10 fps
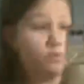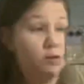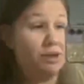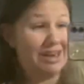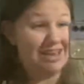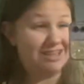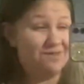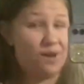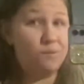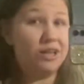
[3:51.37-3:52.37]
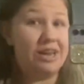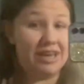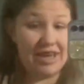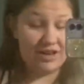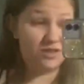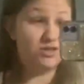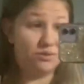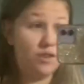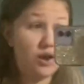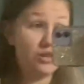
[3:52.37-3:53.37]
to my knees. If I would have got an extra
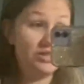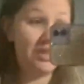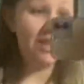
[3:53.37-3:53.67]
large,